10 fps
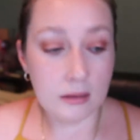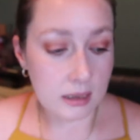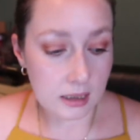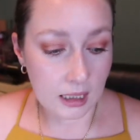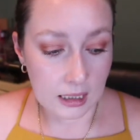
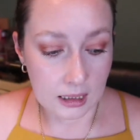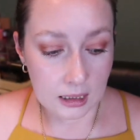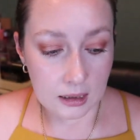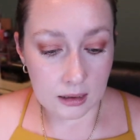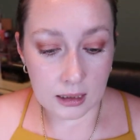is
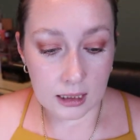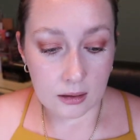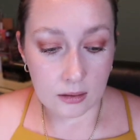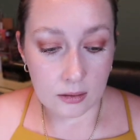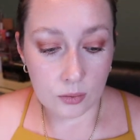getting like
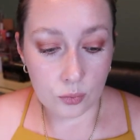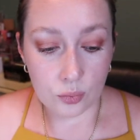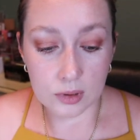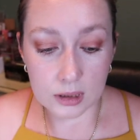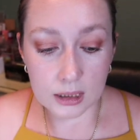
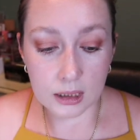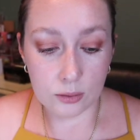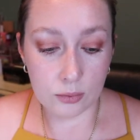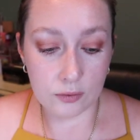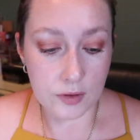really
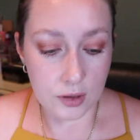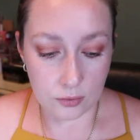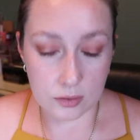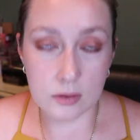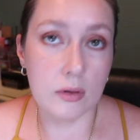good
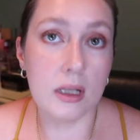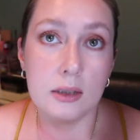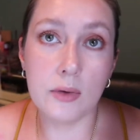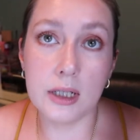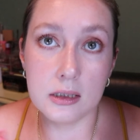reviews. Well,
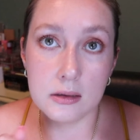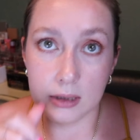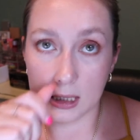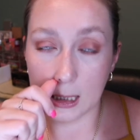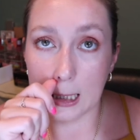it was
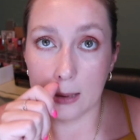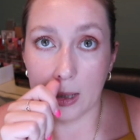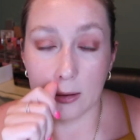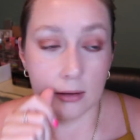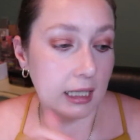when it came
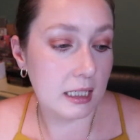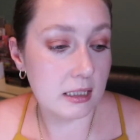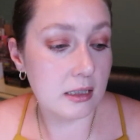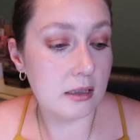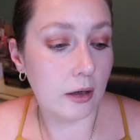out. I guess
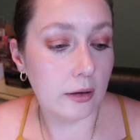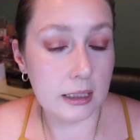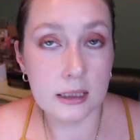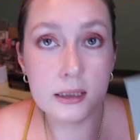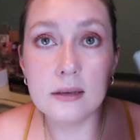it's
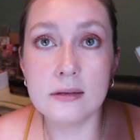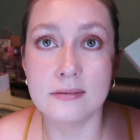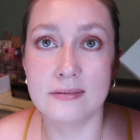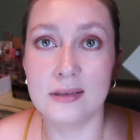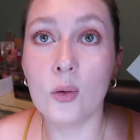already
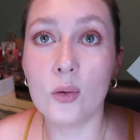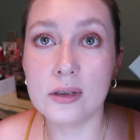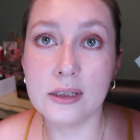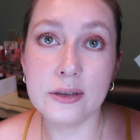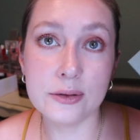old
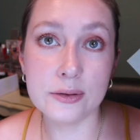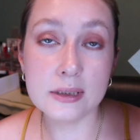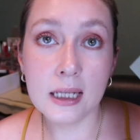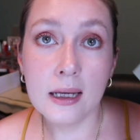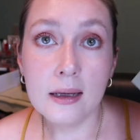
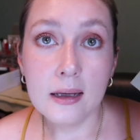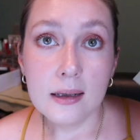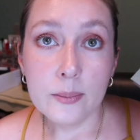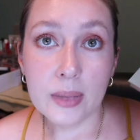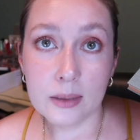news,
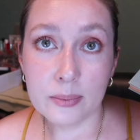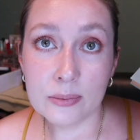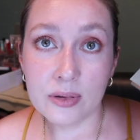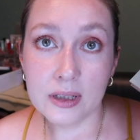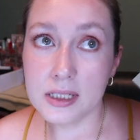but
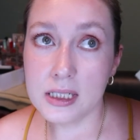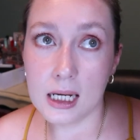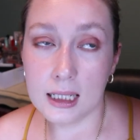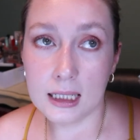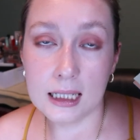people are
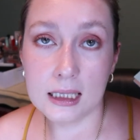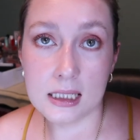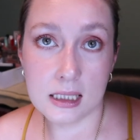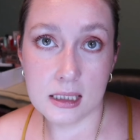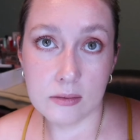saying like
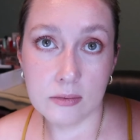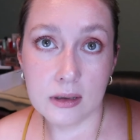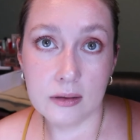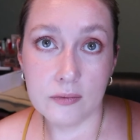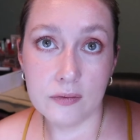this is one
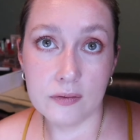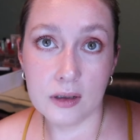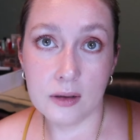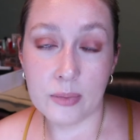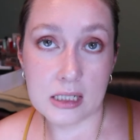of
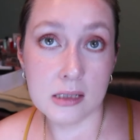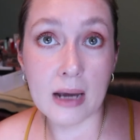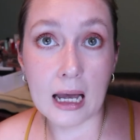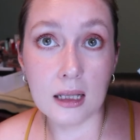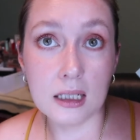their best
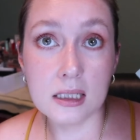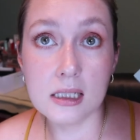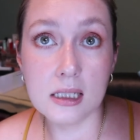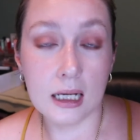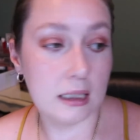
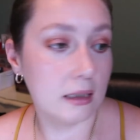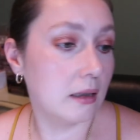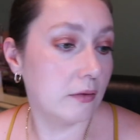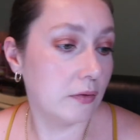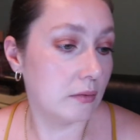palettes
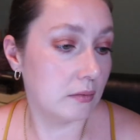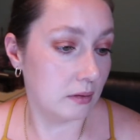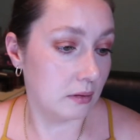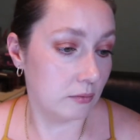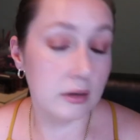and
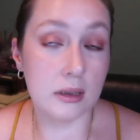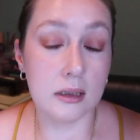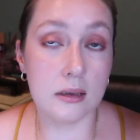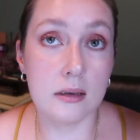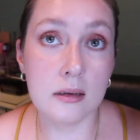
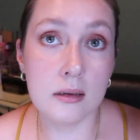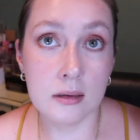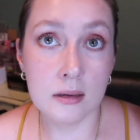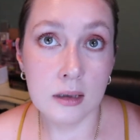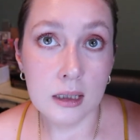really
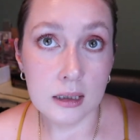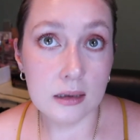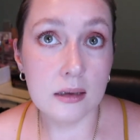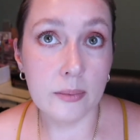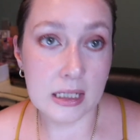
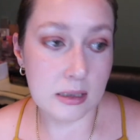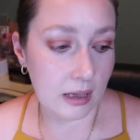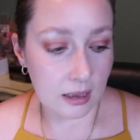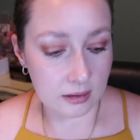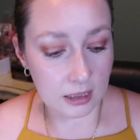the best palette